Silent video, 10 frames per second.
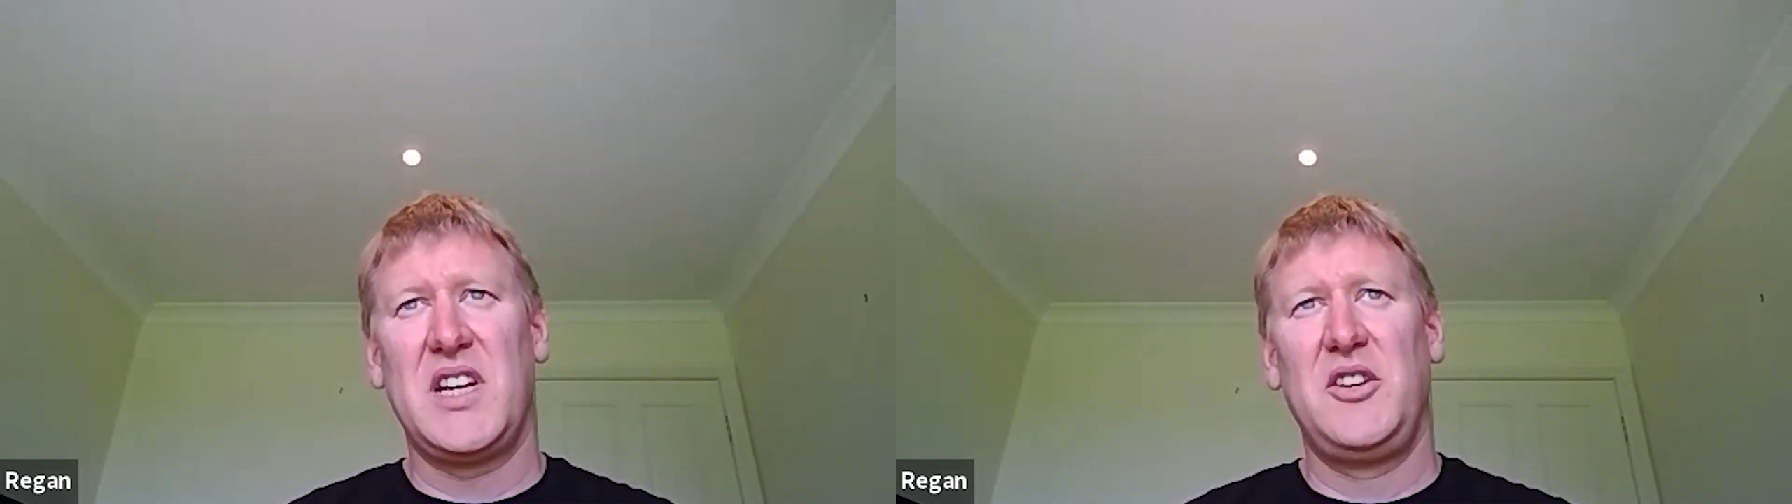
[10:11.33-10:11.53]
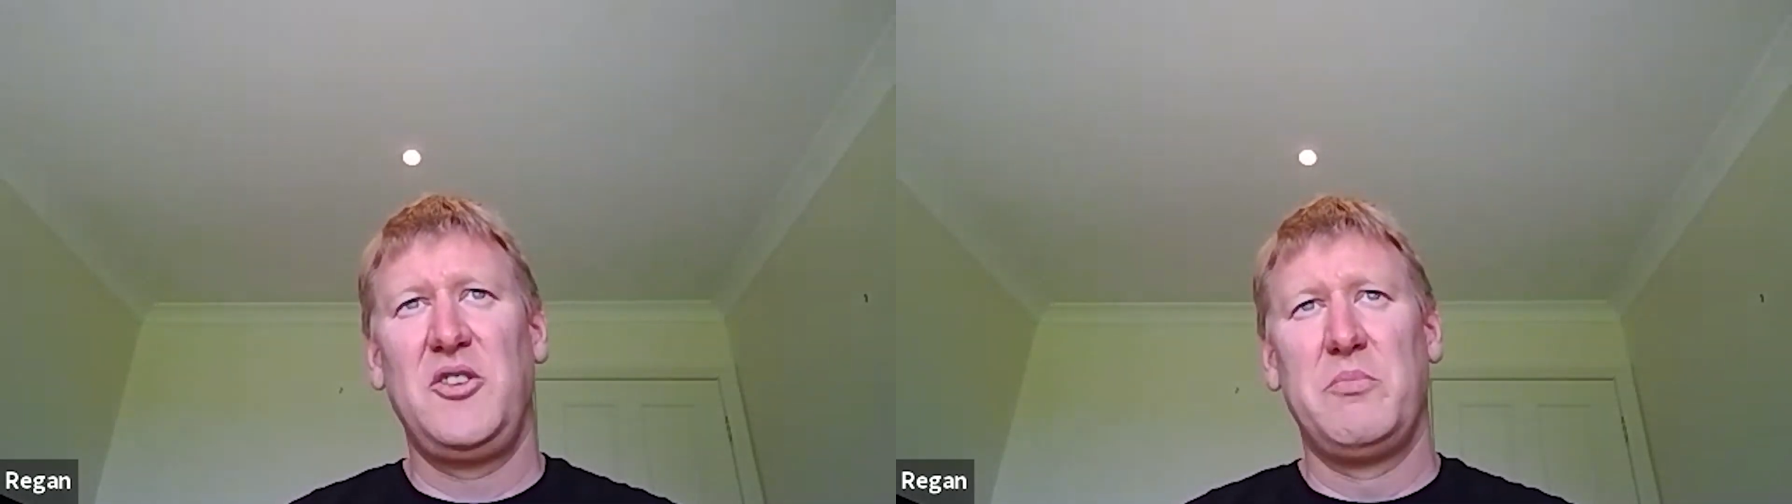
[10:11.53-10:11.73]

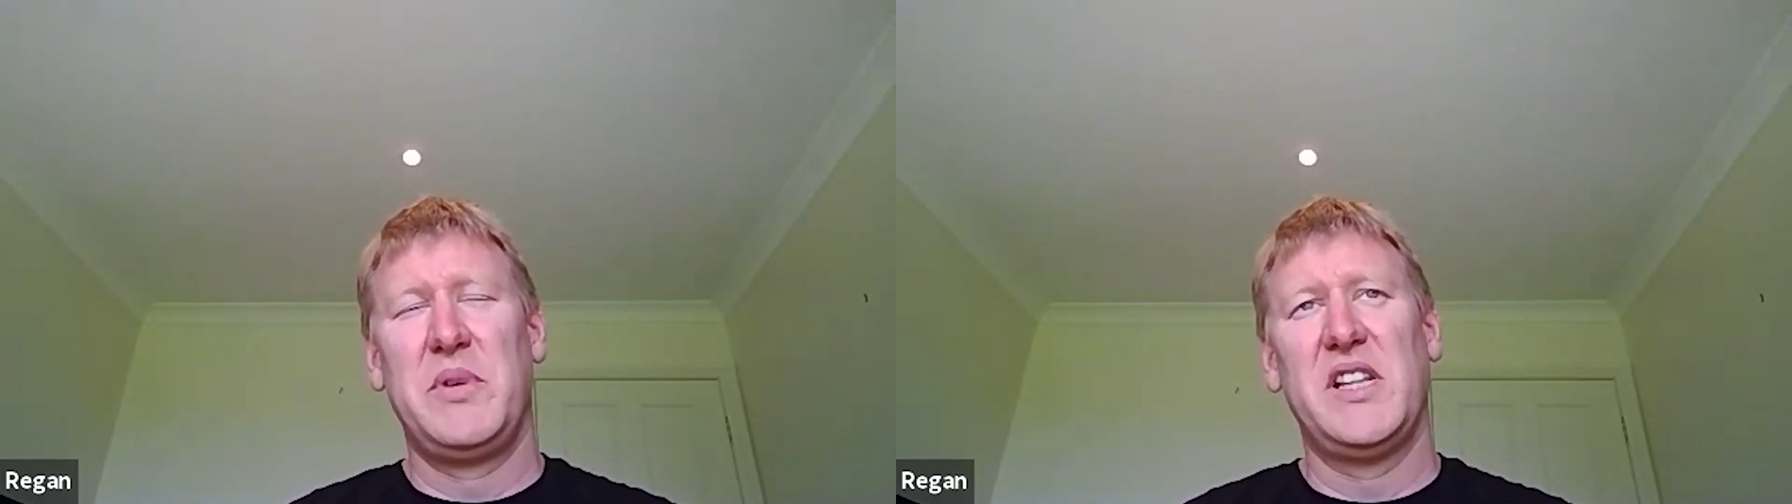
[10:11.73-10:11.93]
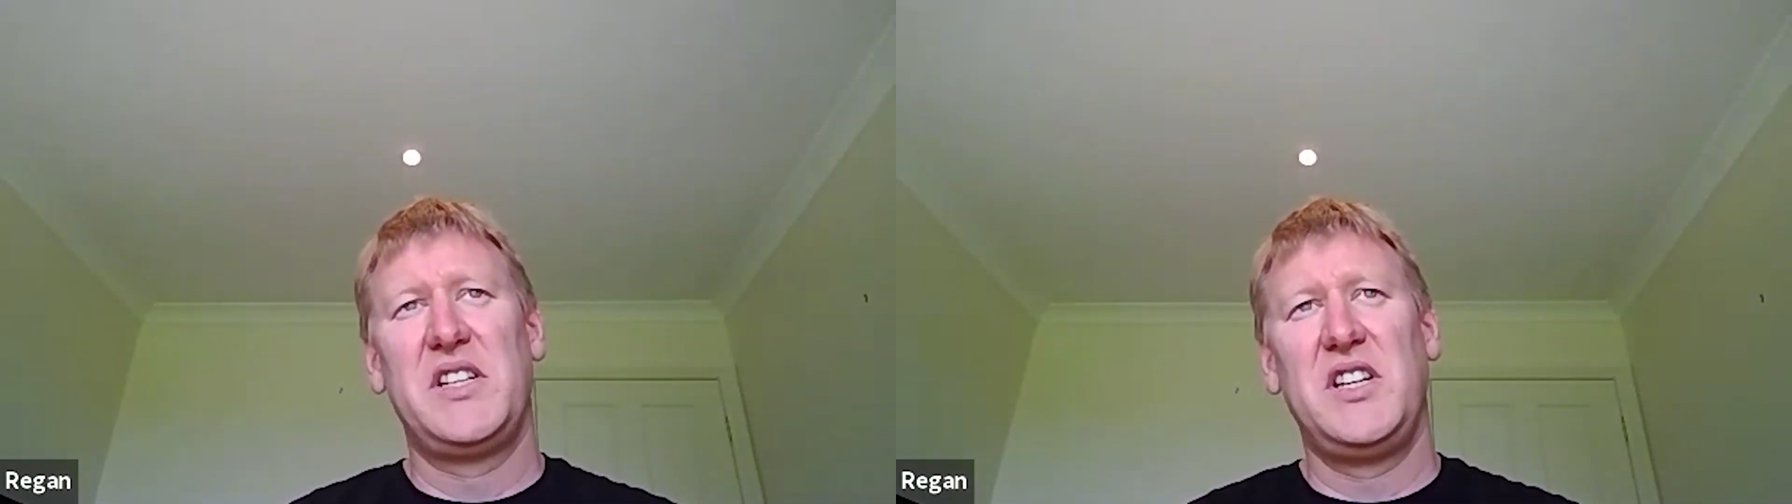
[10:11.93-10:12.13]
and your
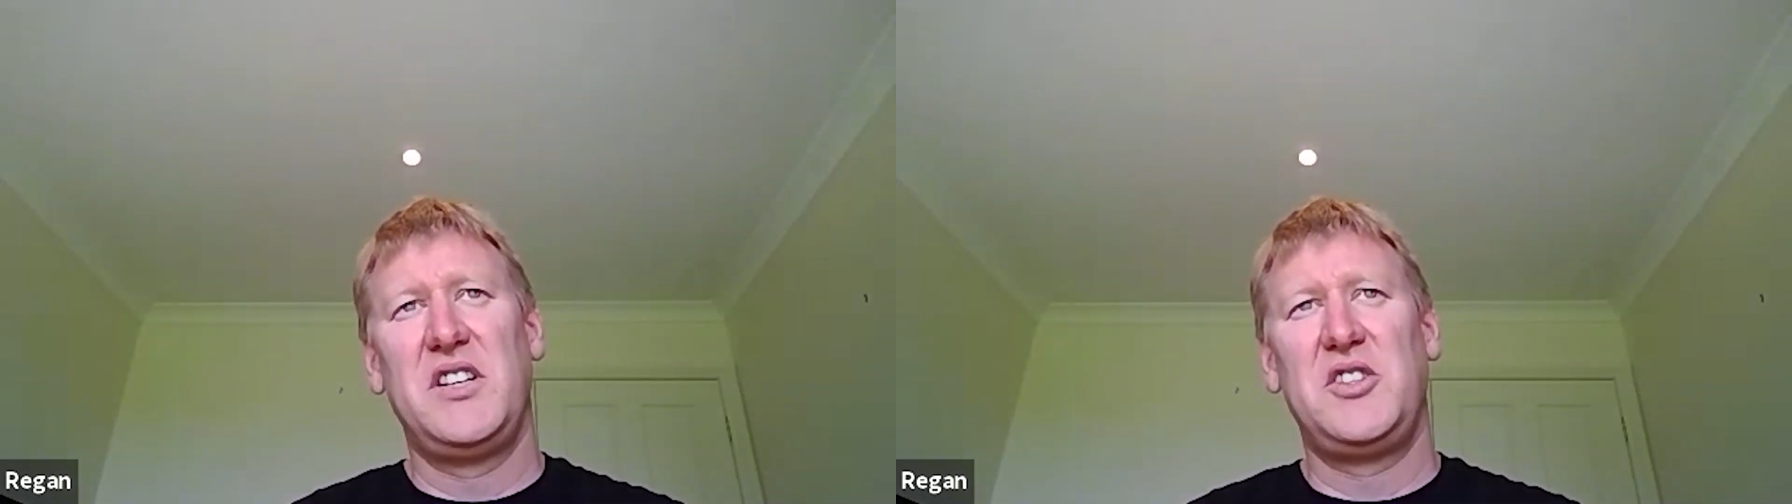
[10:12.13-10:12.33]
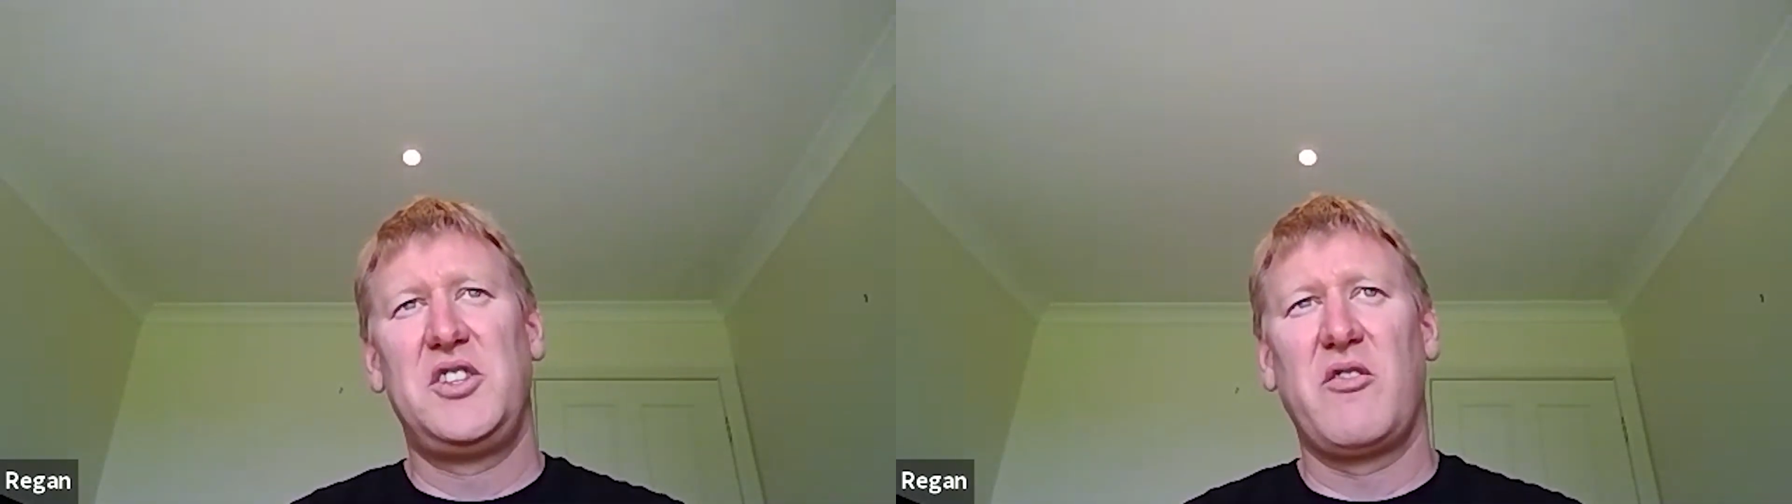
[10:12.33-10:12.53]
ability
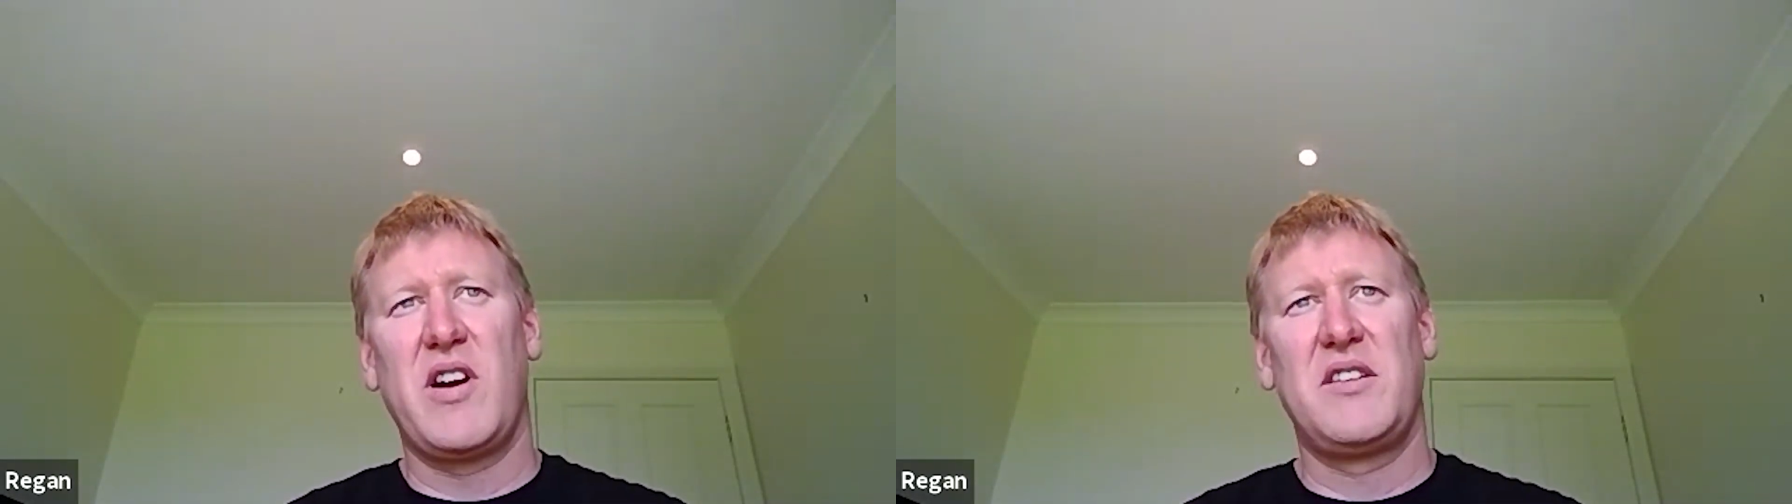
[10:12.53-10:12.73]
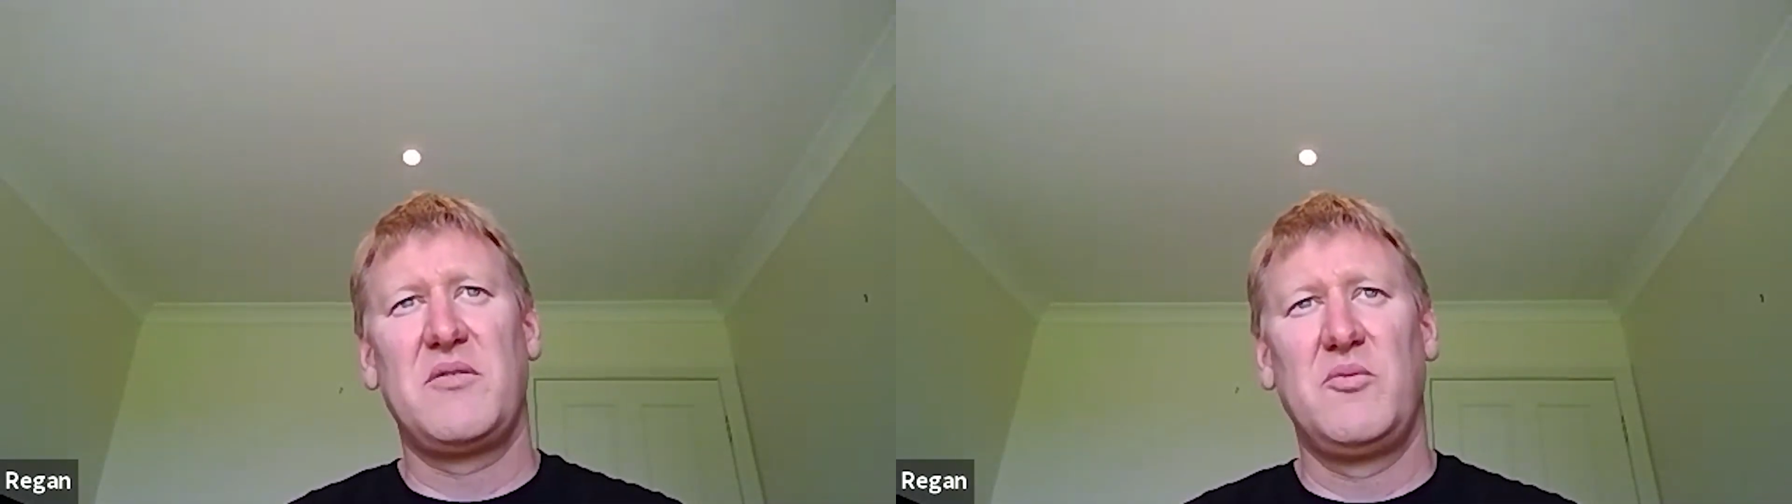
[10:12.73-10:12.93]
to generate